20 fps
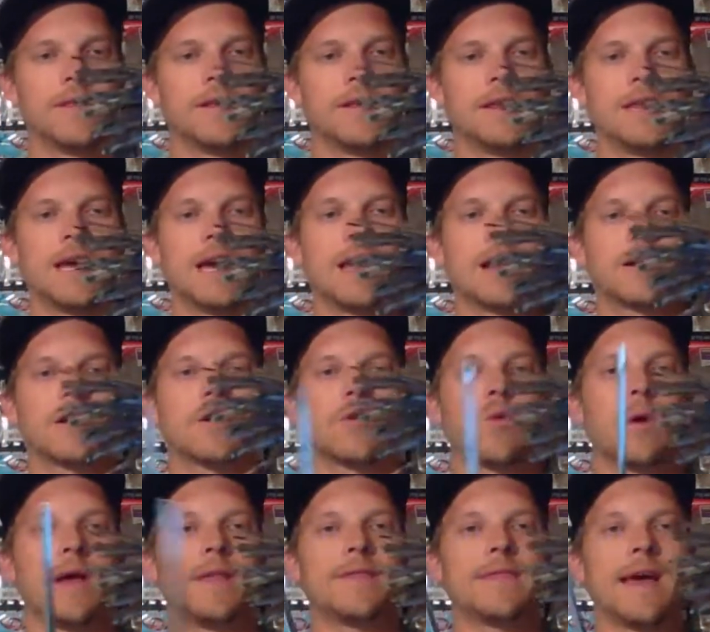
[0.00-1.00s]
Not
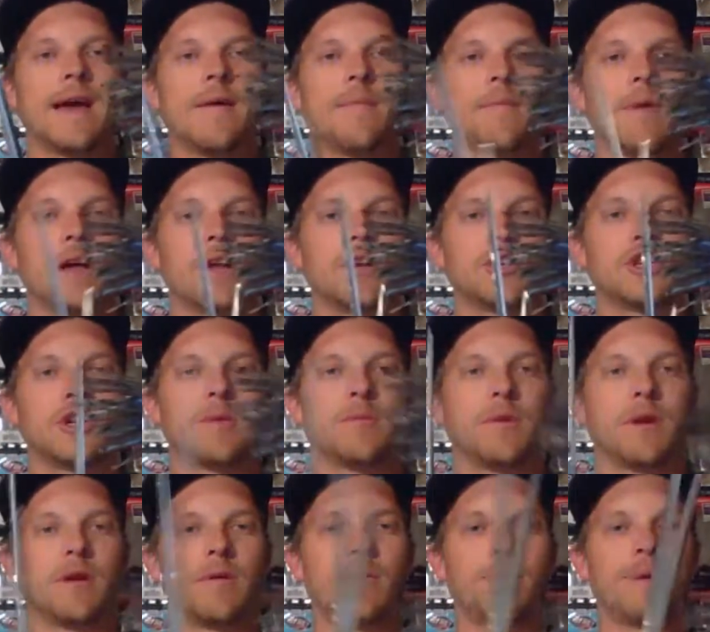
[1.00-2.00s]
quite that much. I'm
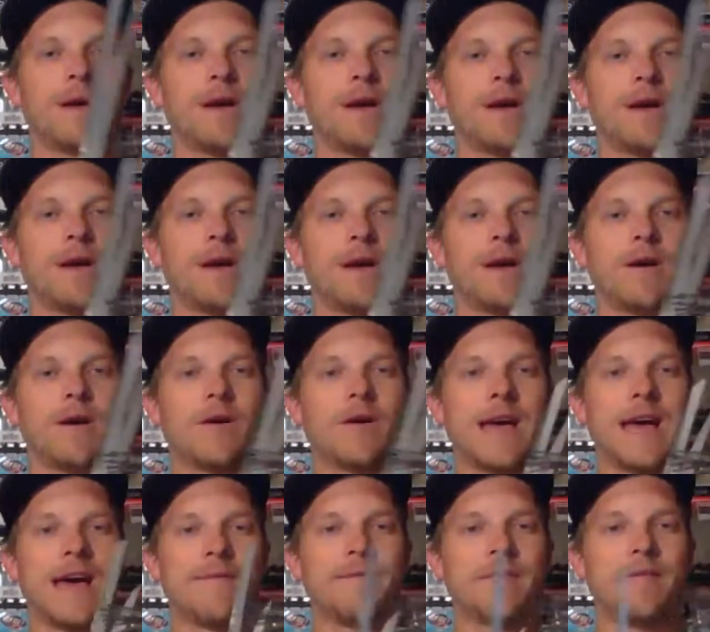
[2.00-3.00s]
gonna about half of
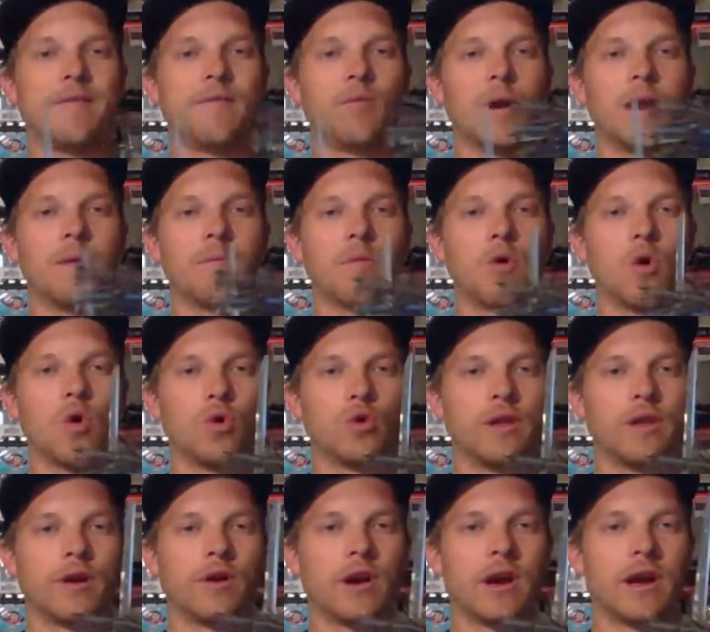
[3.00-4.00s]
what I'm holding
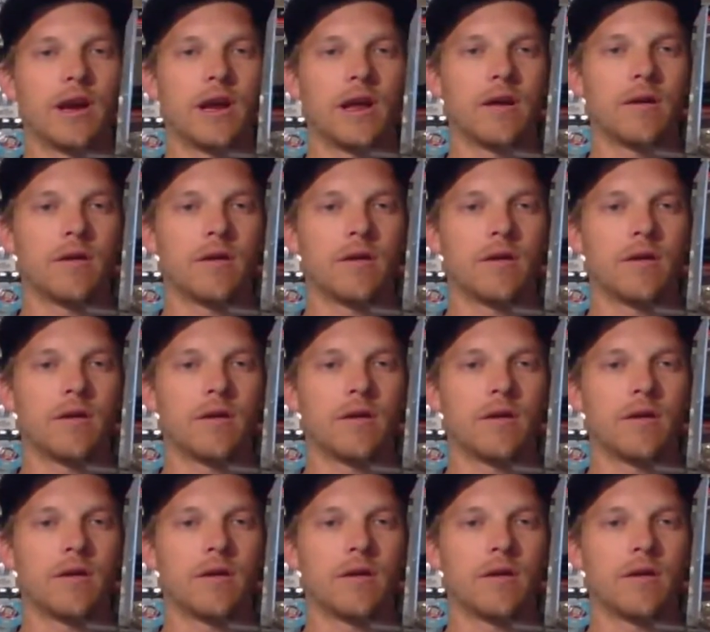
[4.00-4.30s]
right now,